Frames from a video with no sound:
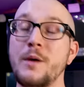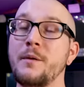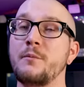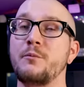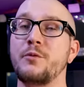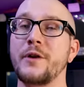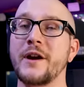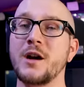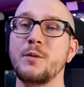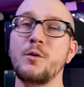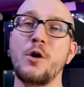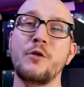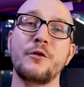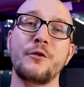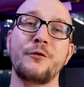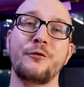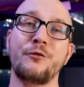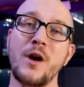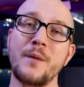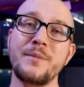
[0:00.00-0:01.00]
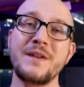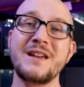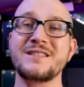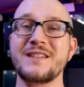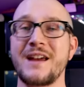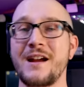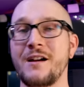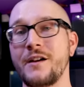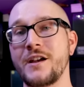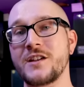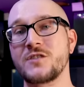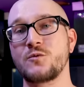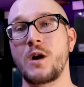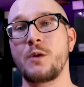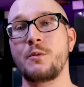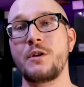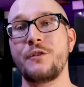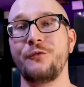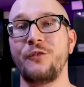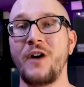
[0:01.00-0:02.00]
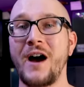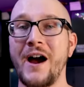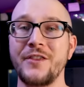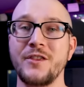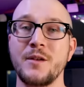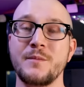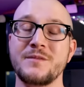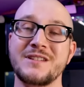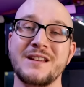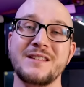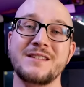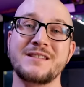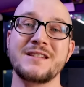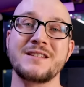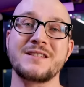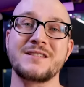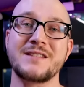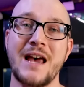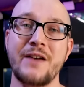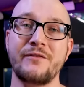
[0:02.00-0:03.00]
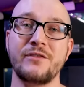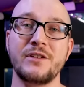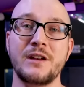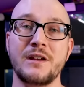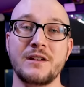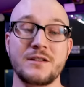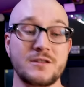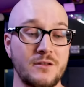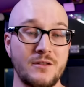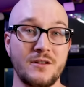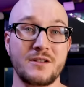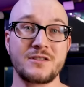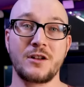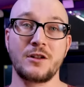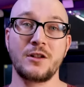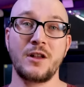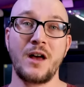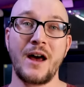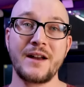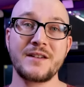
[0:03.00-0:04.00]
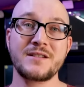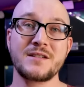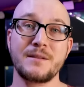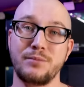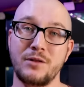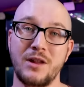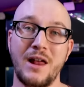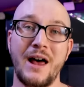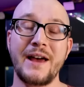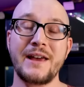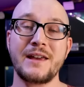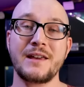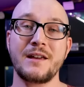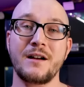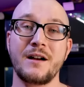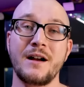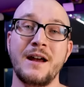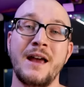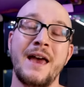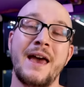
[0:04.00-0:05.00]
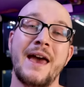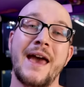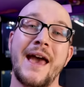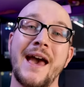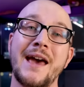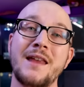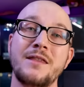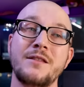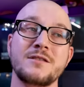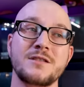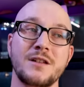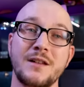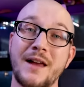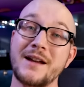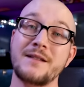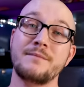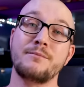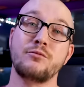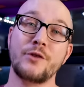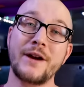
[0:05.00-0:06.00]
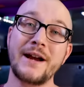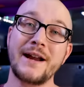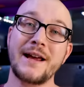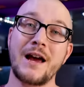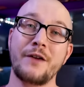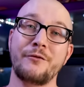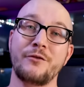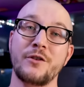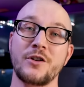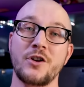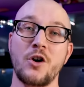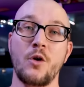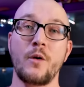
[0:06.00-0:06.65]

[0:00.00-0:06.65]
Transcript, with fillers: We've been bringing them over from these areas where we find them since the 70s, so there's a lot of supply here and there's a lot of breeding effort